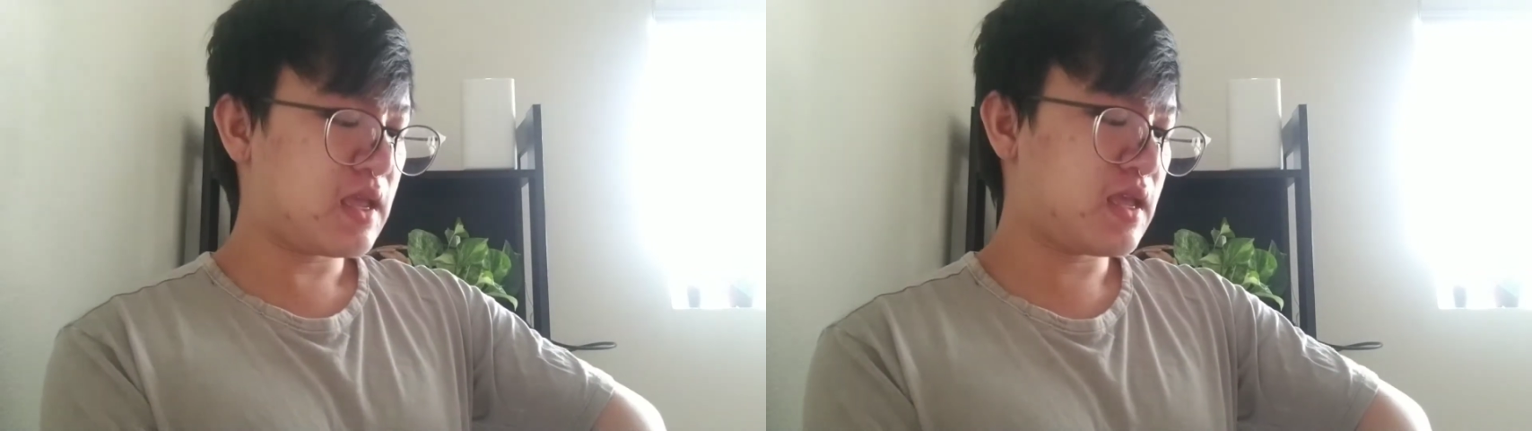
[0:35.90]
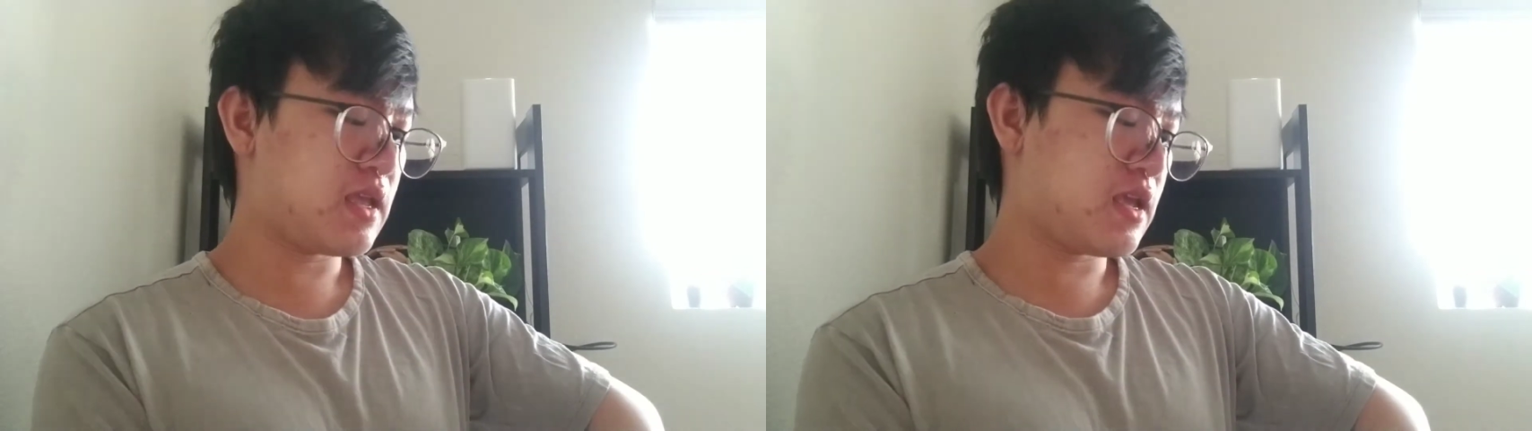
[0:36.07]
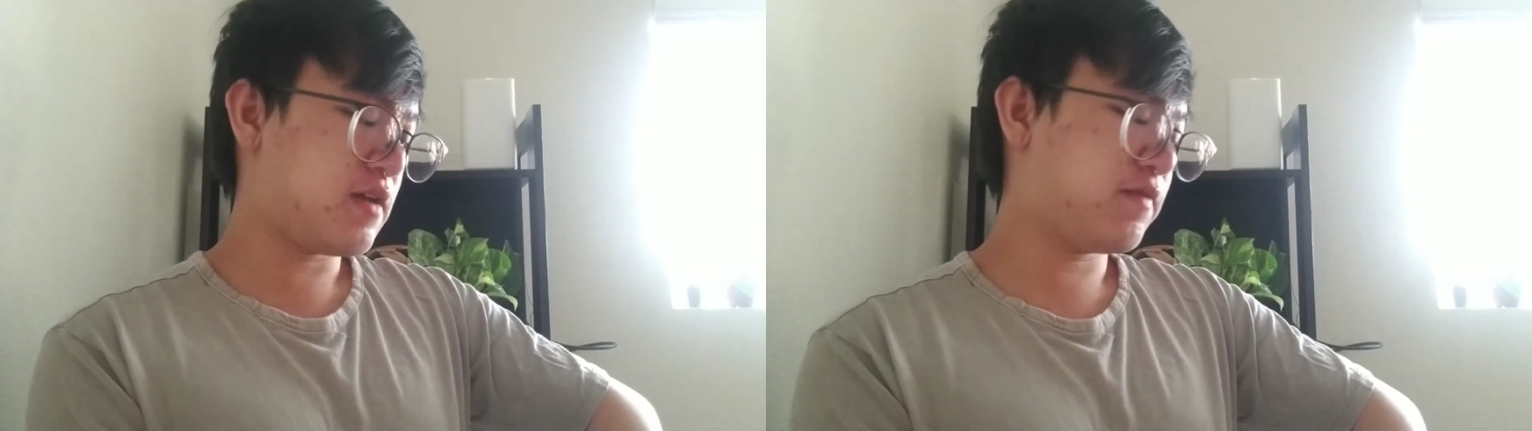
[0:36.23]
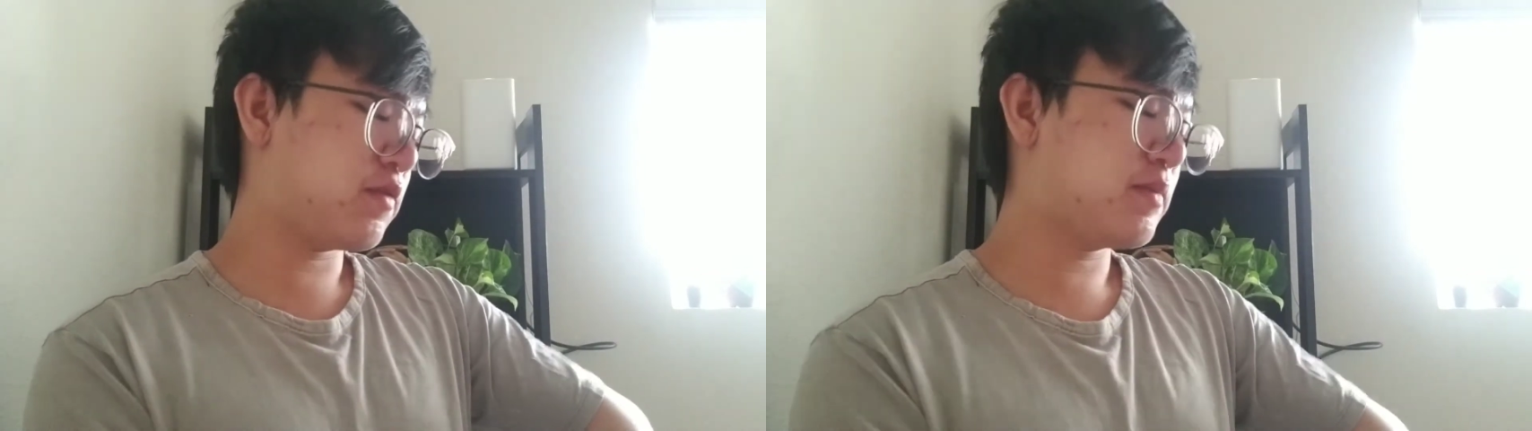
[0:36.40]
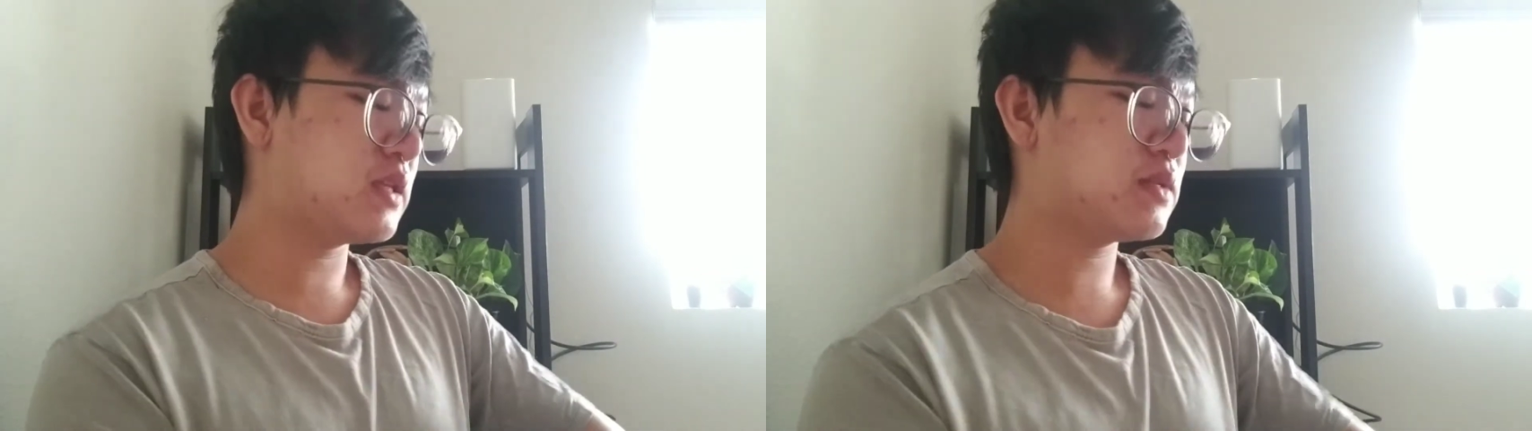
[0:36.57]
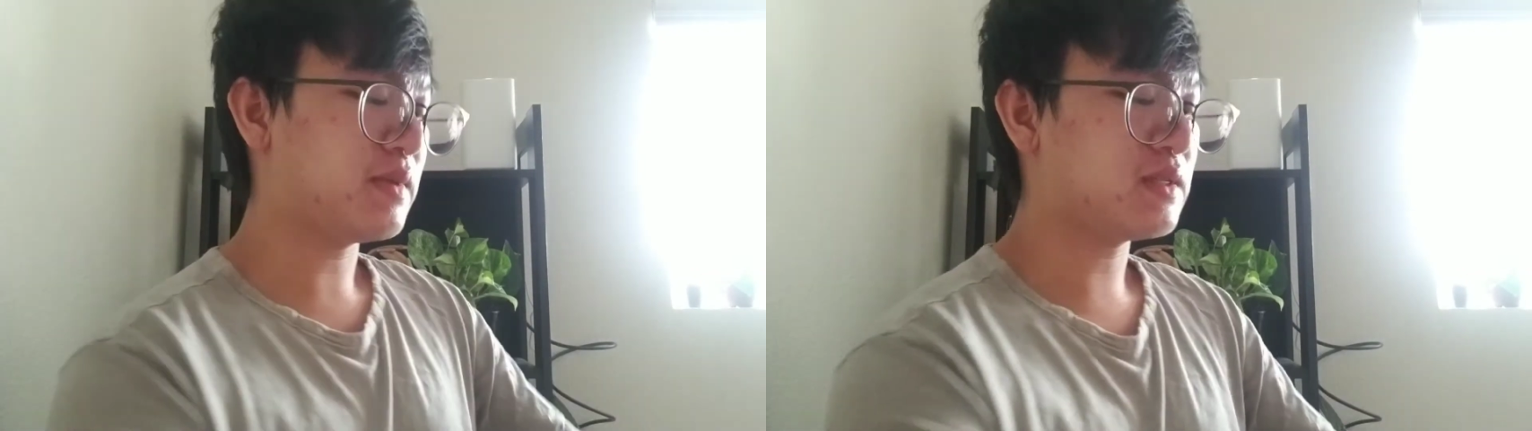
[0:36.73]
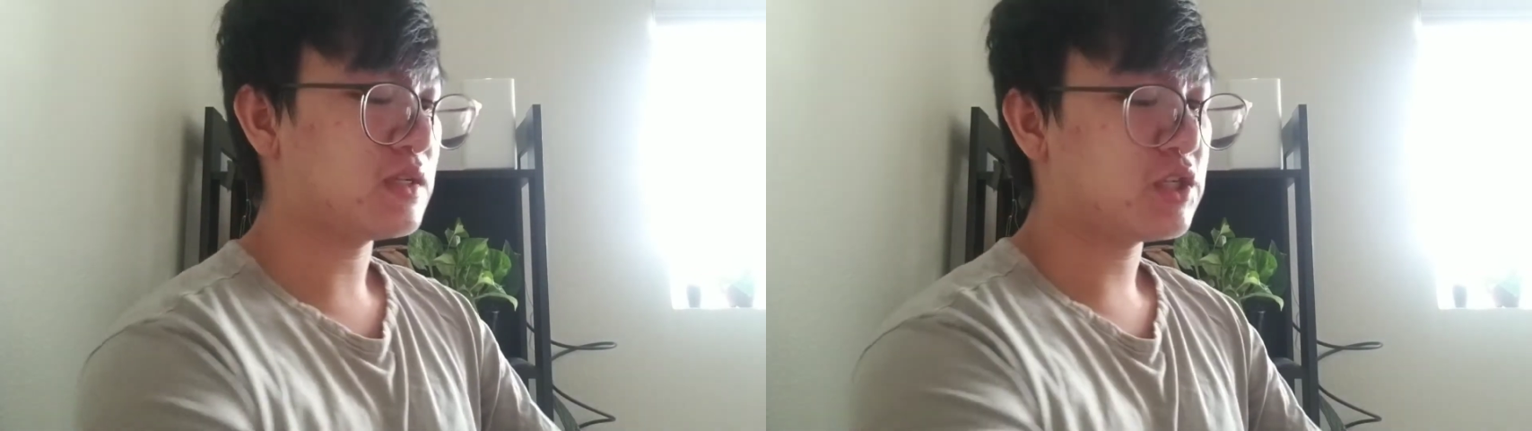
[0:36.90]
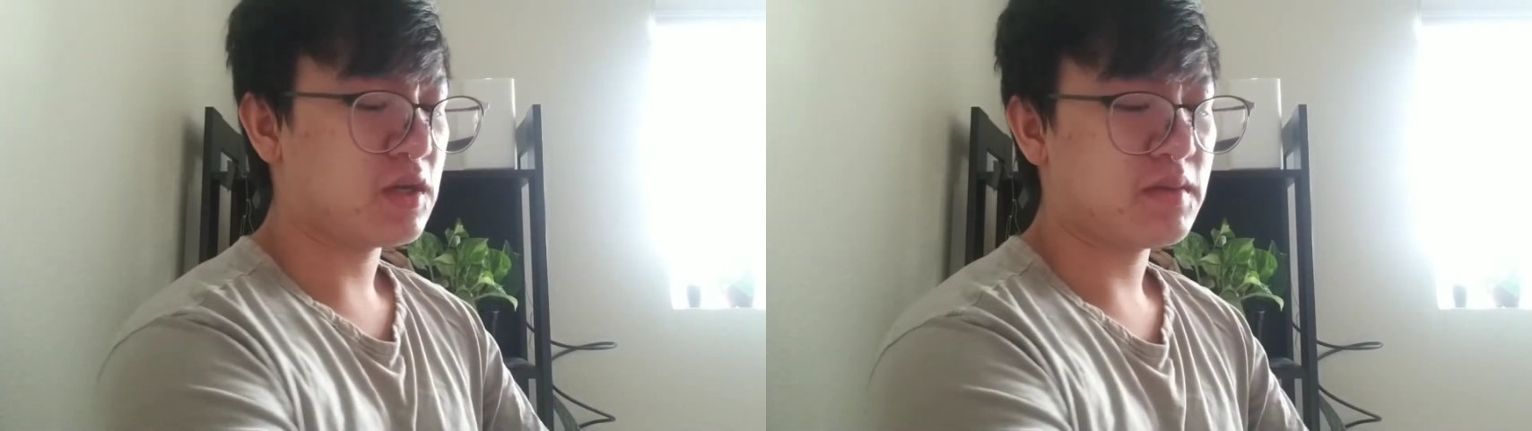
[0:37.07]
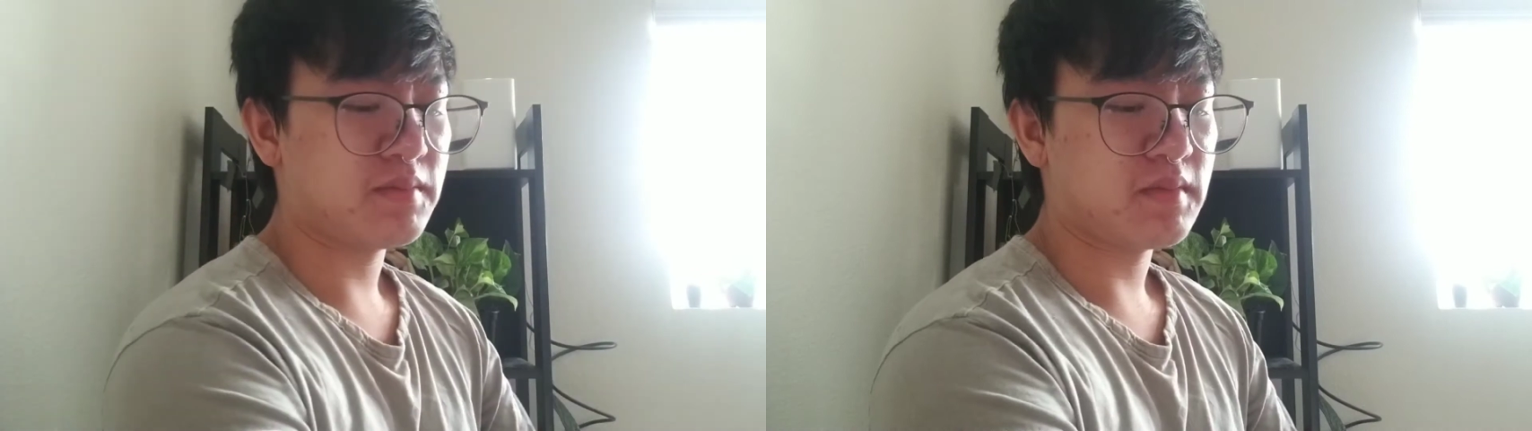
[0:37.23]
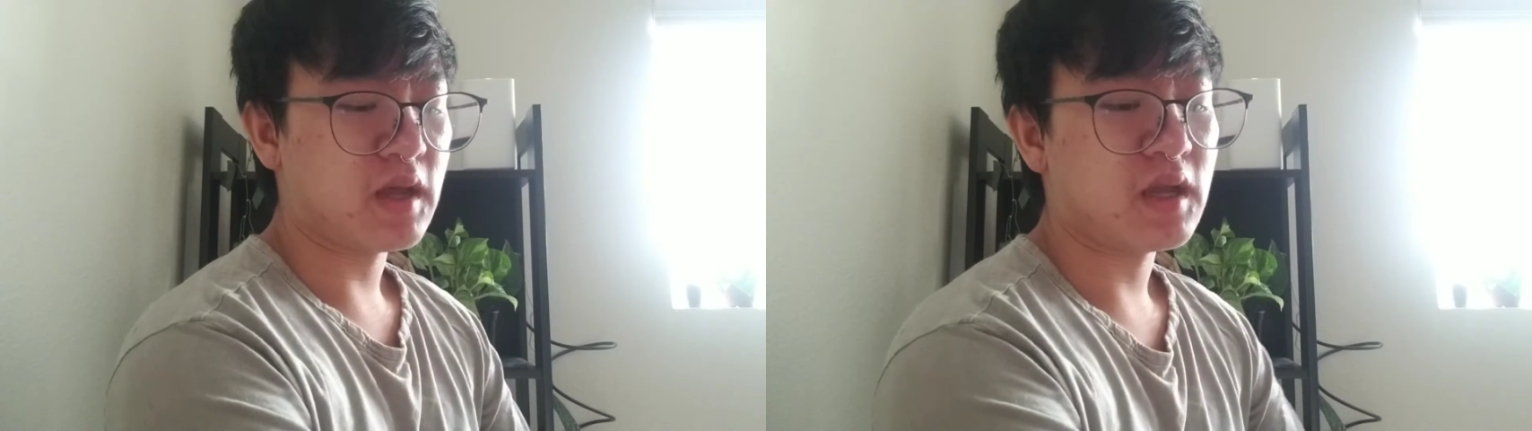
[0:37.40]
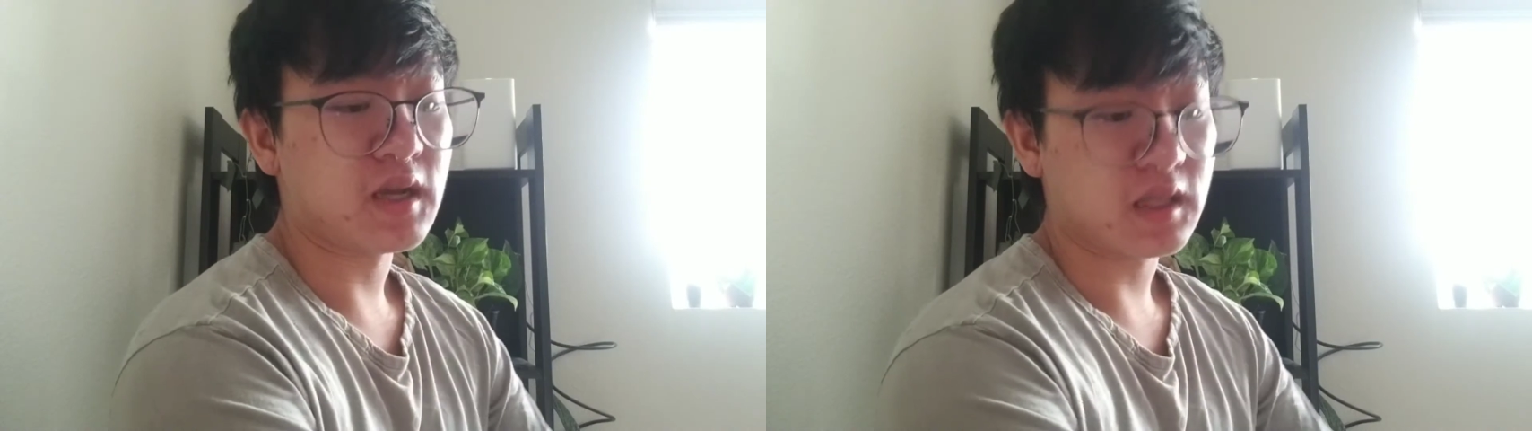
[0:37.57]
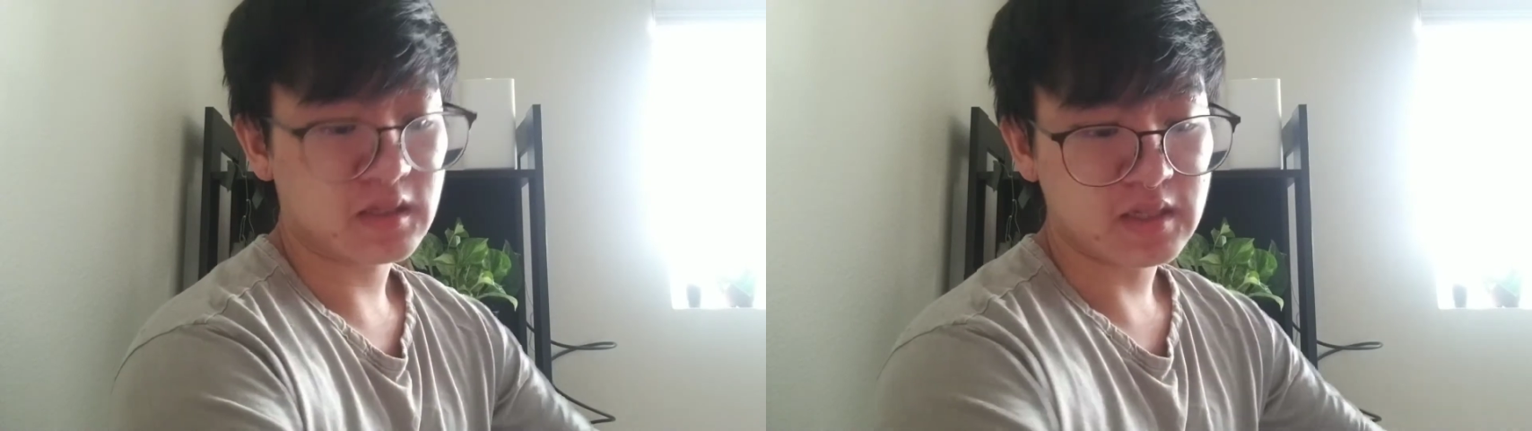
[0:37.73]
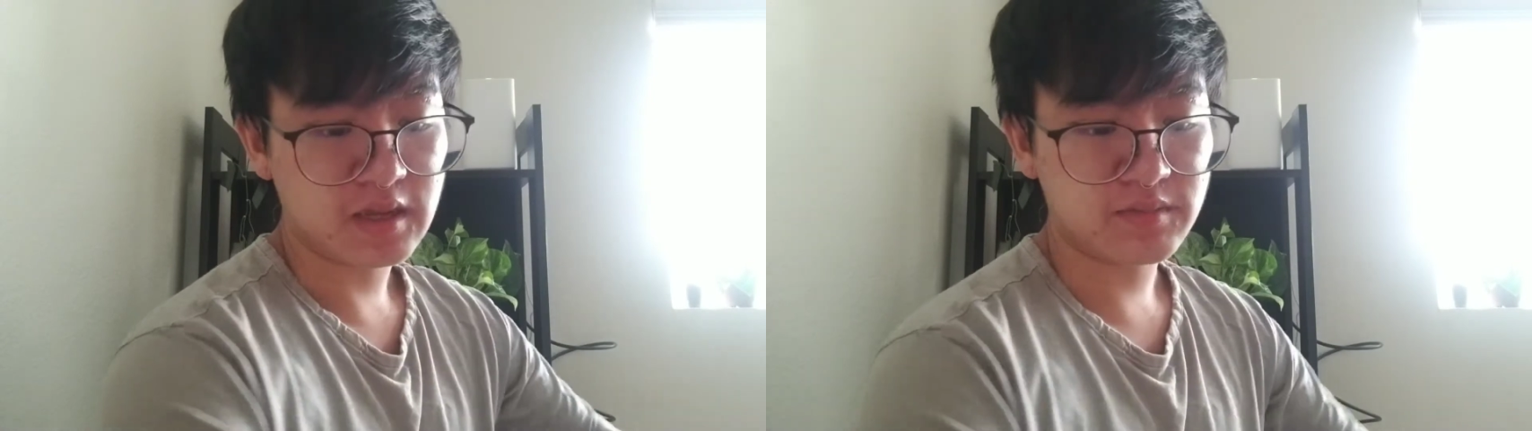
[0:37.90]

and for me to message him another day